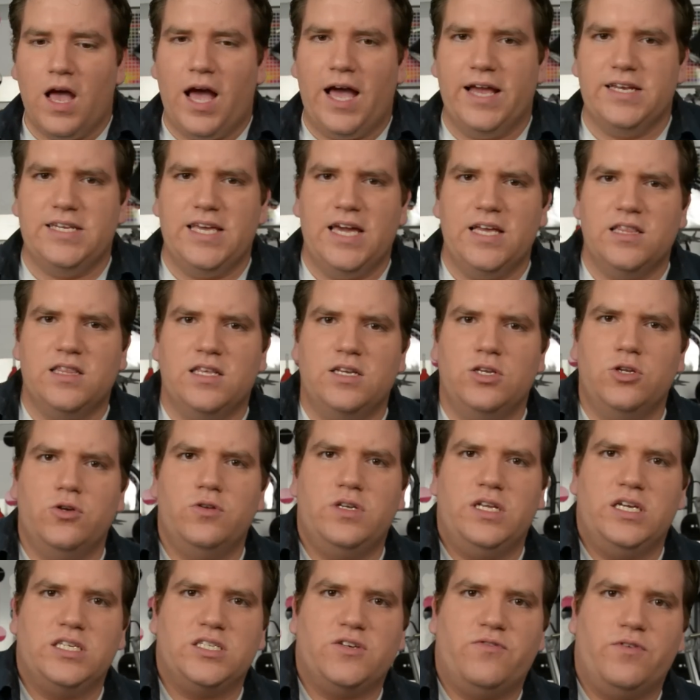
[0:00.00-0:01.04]
I take the new
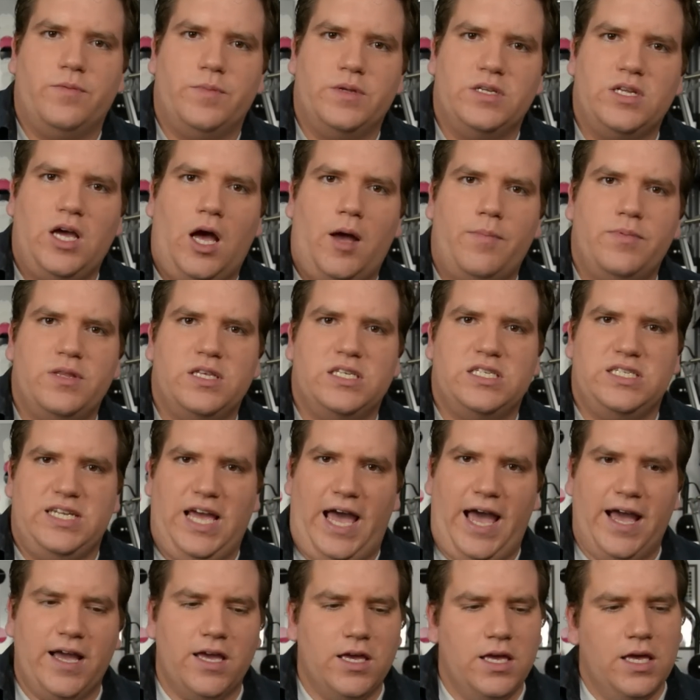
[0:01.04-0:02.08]
disc from the top of the
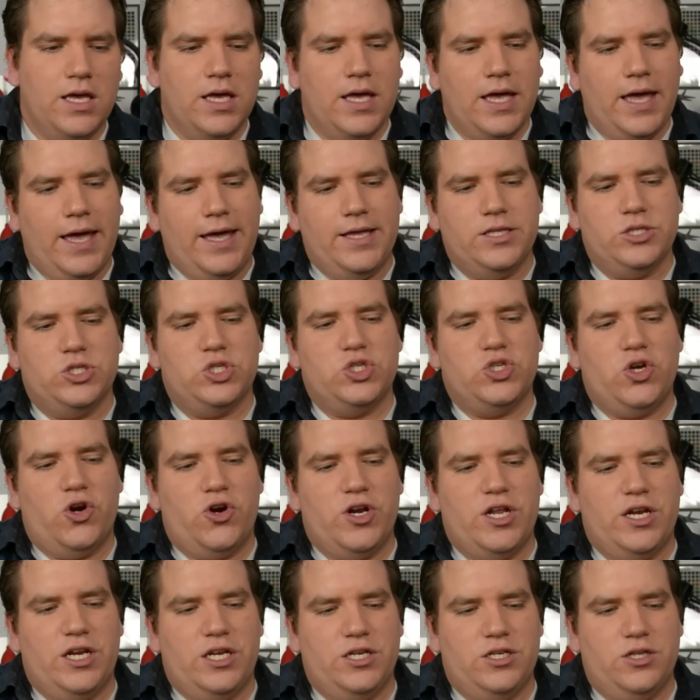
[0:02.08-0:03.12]
stack,
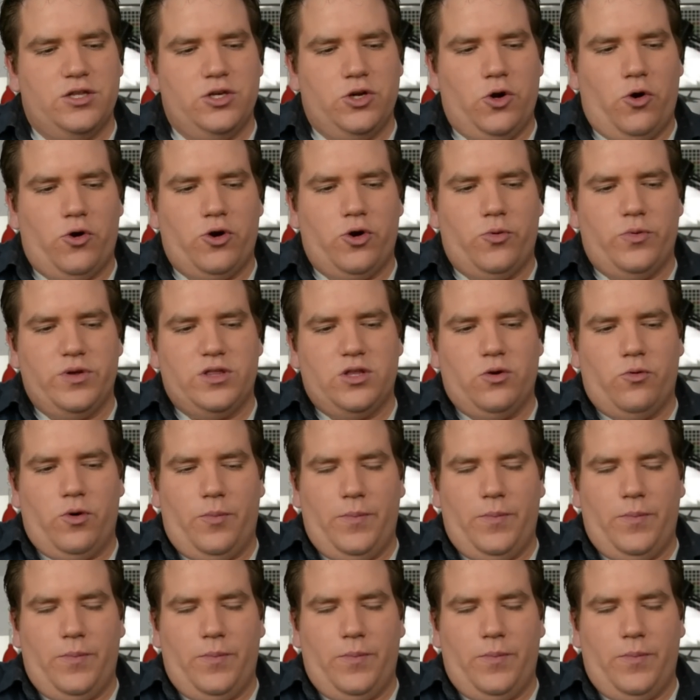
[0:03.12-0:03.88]
insert it into the order with the